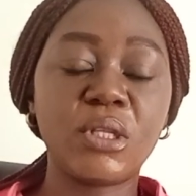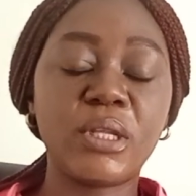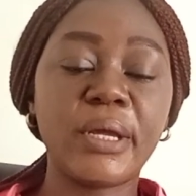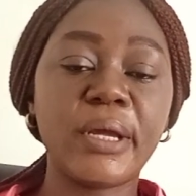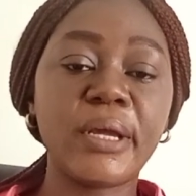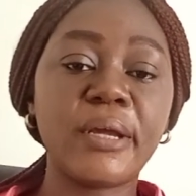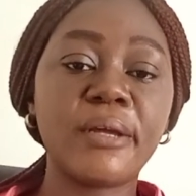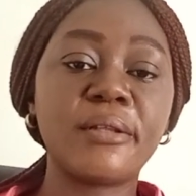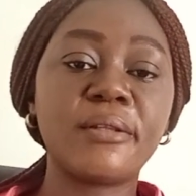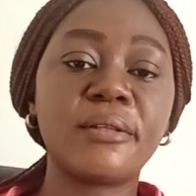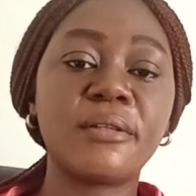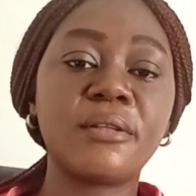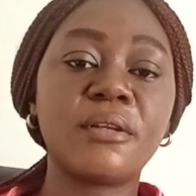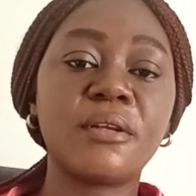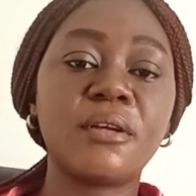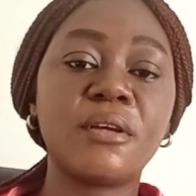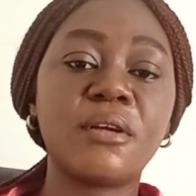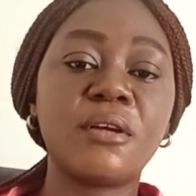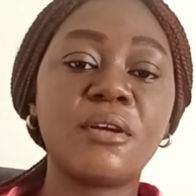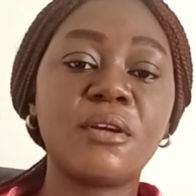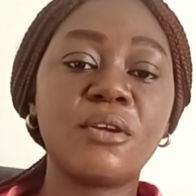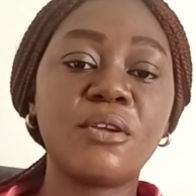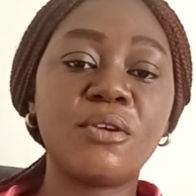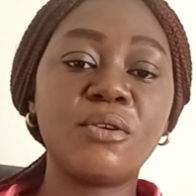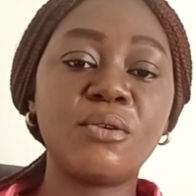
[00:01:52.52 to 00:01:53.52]
Then
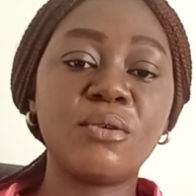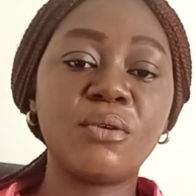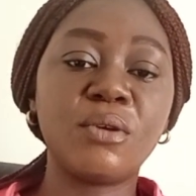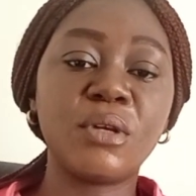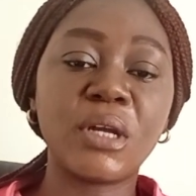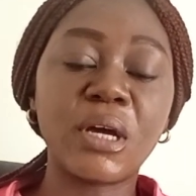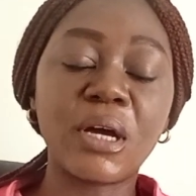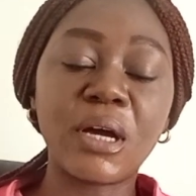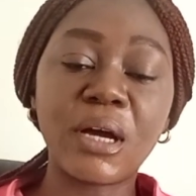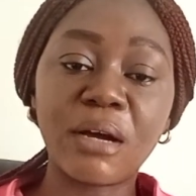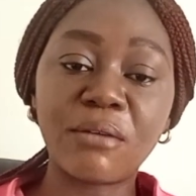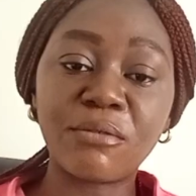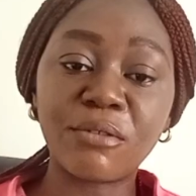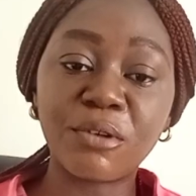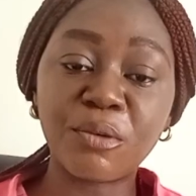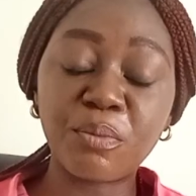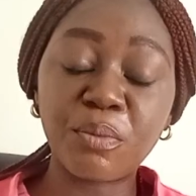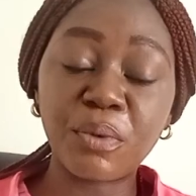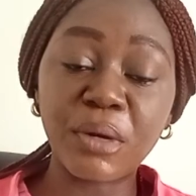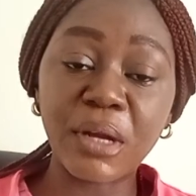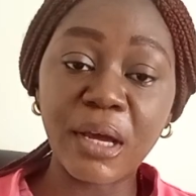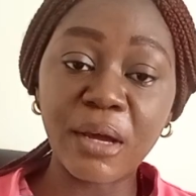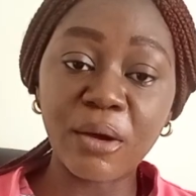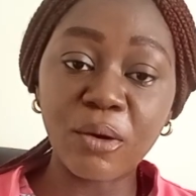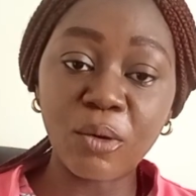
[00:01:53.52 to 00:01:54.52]
you now
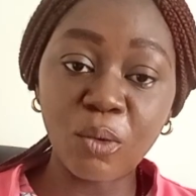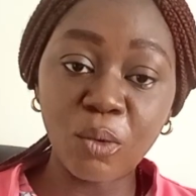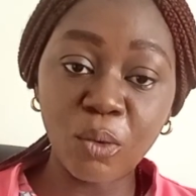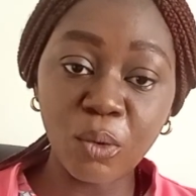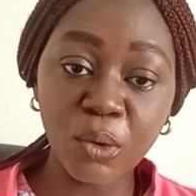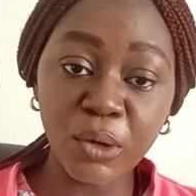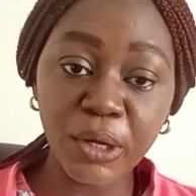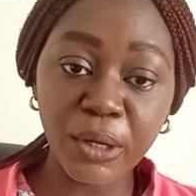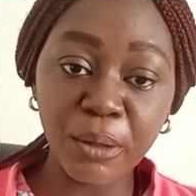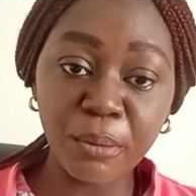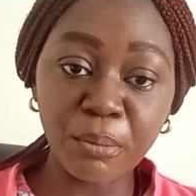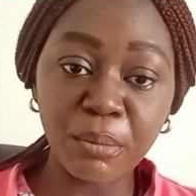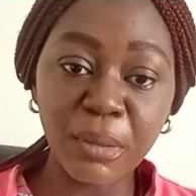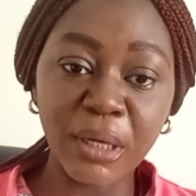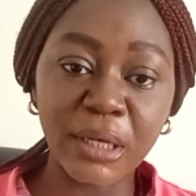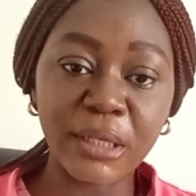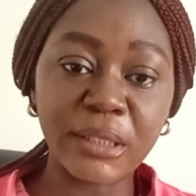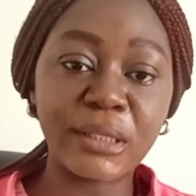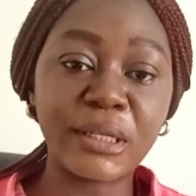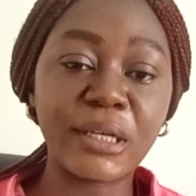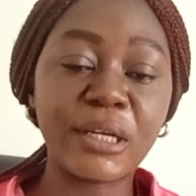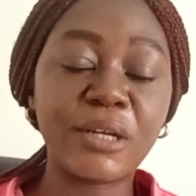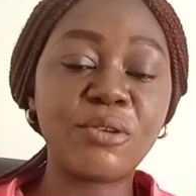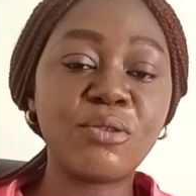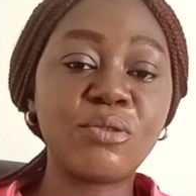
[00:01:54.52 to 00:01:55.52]
reply, okay, ma.
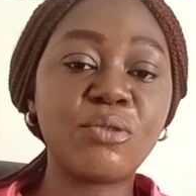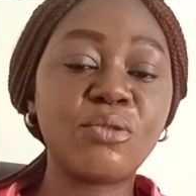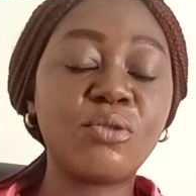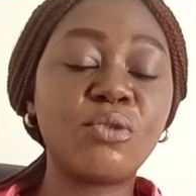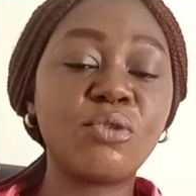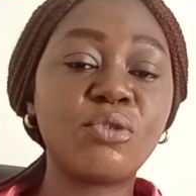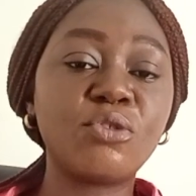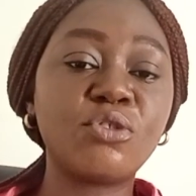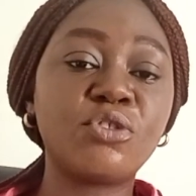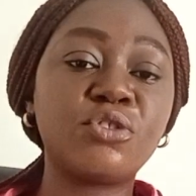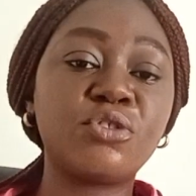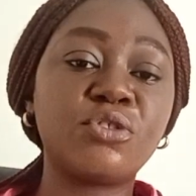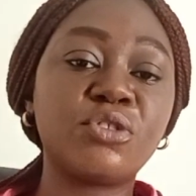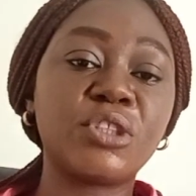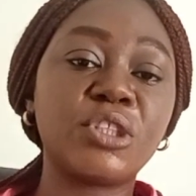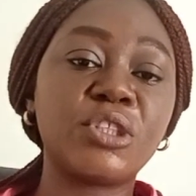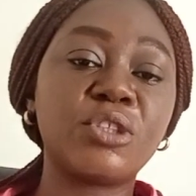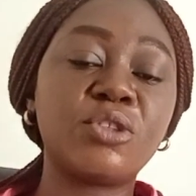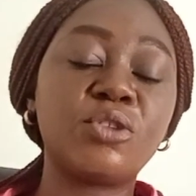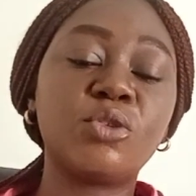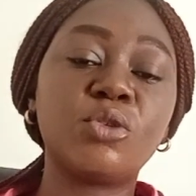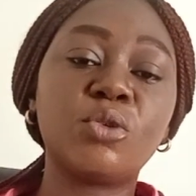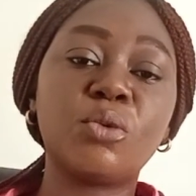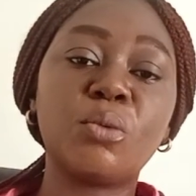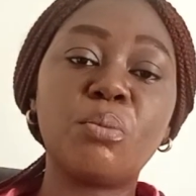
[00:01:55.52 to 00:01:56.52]
Then you go straight
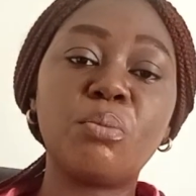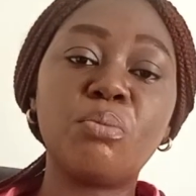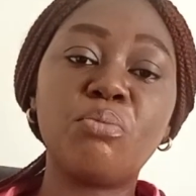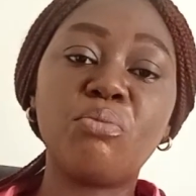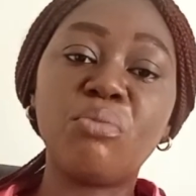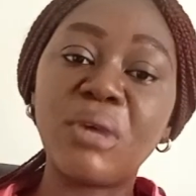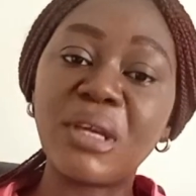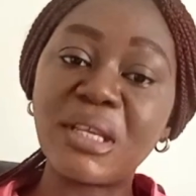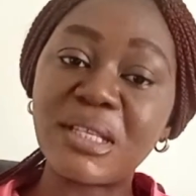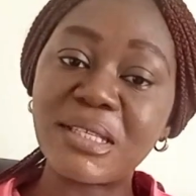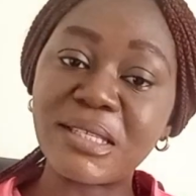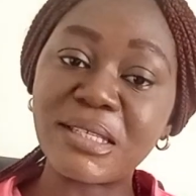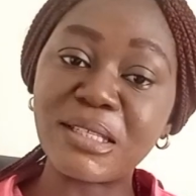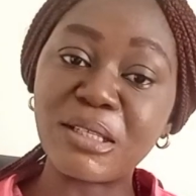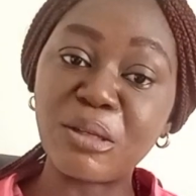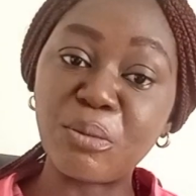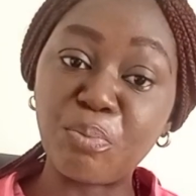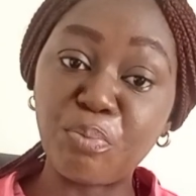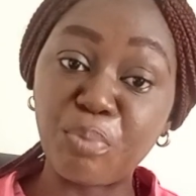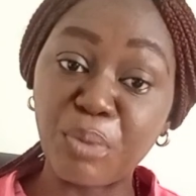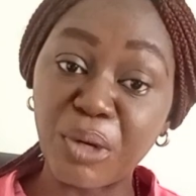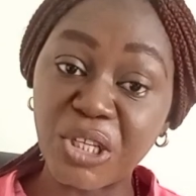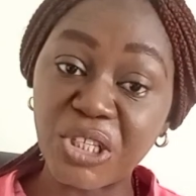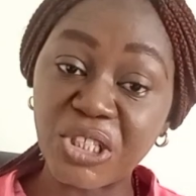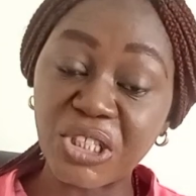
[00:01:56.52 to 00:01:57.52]
to meet the
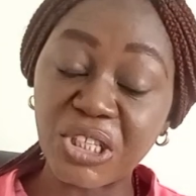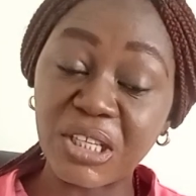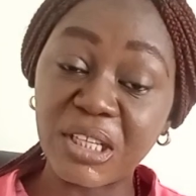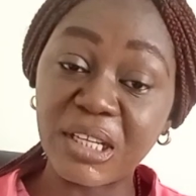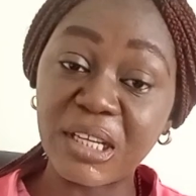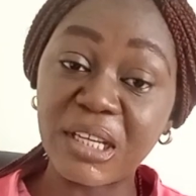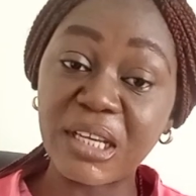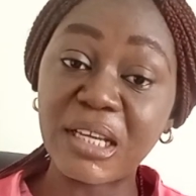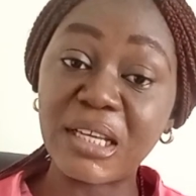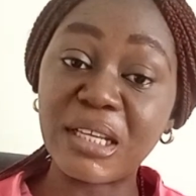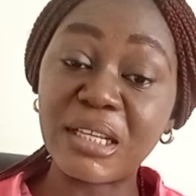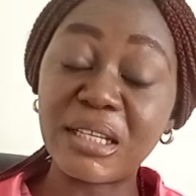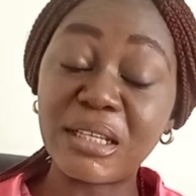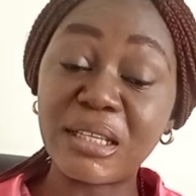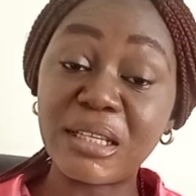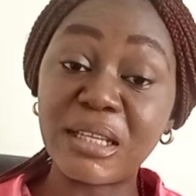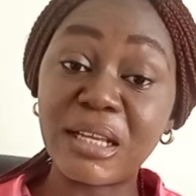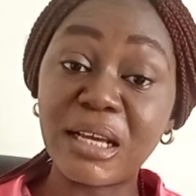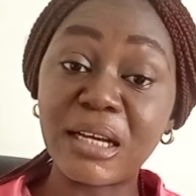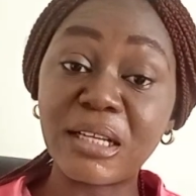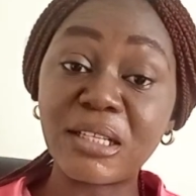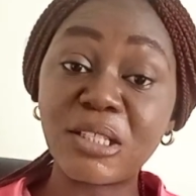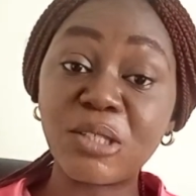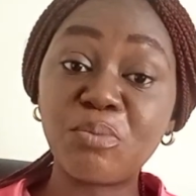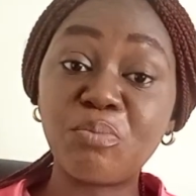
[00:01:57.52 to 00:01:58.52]
patient in
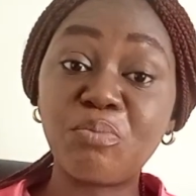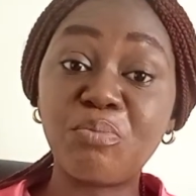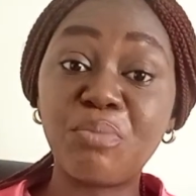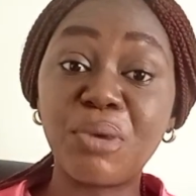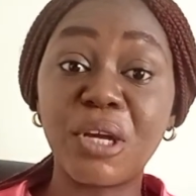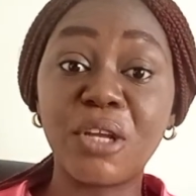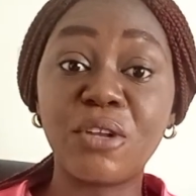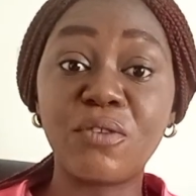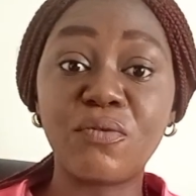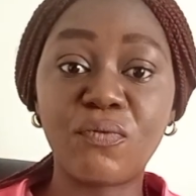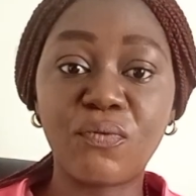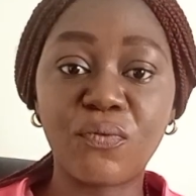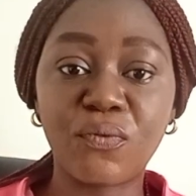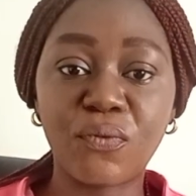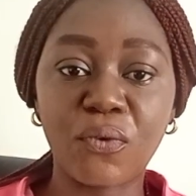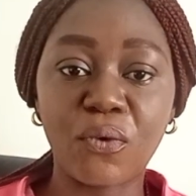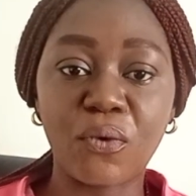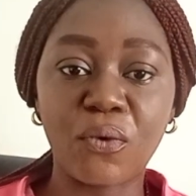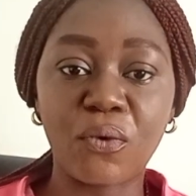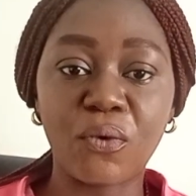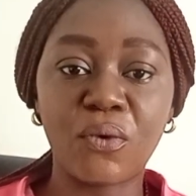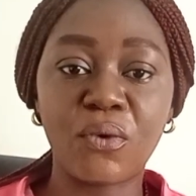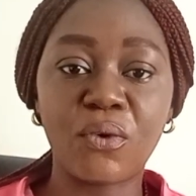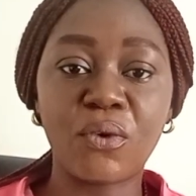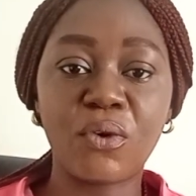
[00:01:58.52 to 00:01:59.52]
that bed
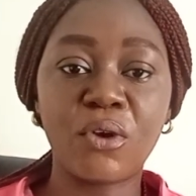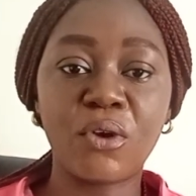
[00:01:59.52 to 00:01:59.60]
4.